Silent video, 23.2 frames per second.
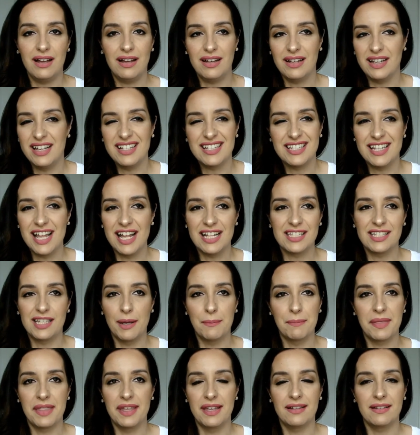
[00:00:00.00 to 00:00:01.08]
it's not
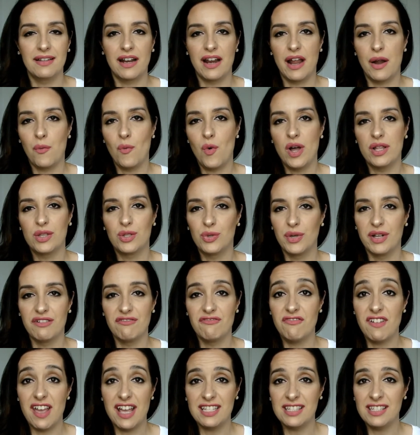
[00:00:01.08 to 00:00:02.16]
something that I want to
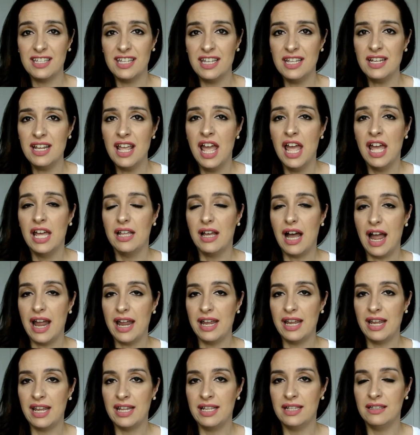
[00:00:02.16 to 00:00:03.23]
invest in.
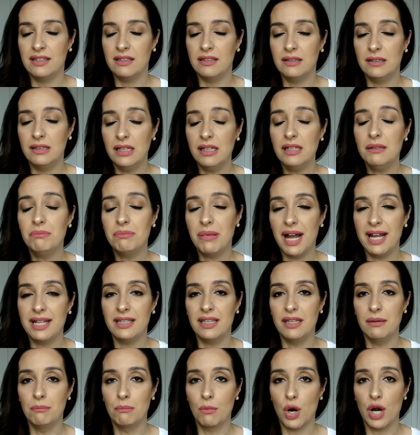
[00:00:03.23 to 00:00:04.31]
I did buy
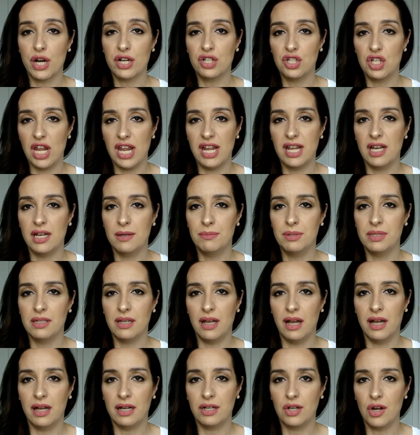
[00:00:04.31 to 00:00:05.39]
the Marc Jacobs
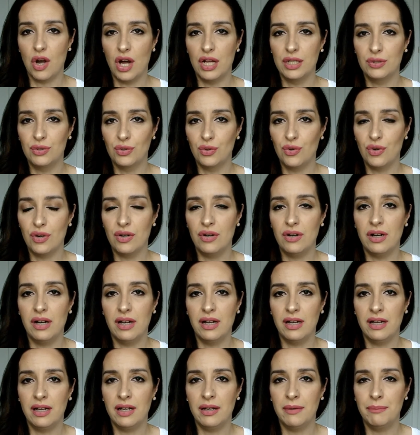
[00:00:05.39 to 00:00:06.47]
contour
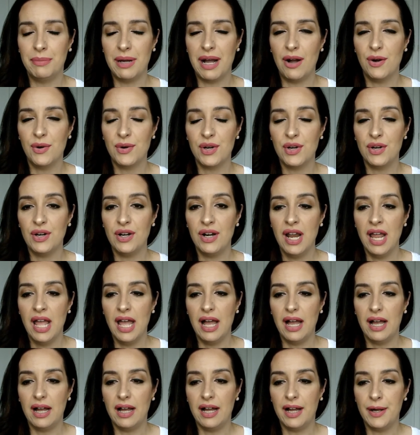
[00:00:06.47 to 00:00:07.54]
powder.
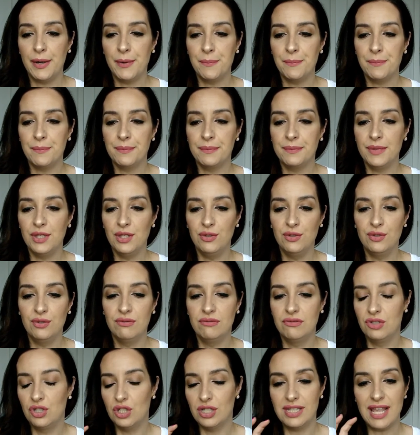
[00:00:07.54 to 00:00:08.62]
You
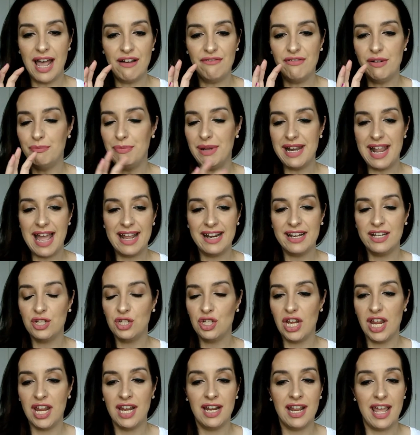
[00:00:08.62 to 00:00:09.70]
just have a banana
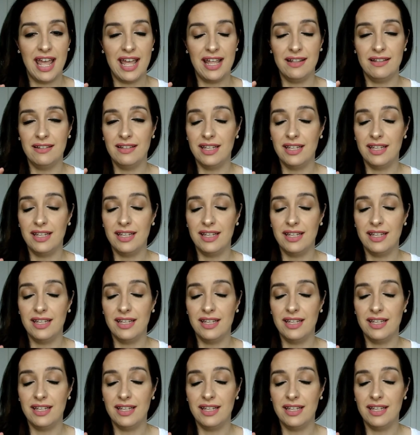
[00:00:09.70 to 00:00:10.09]
shade and the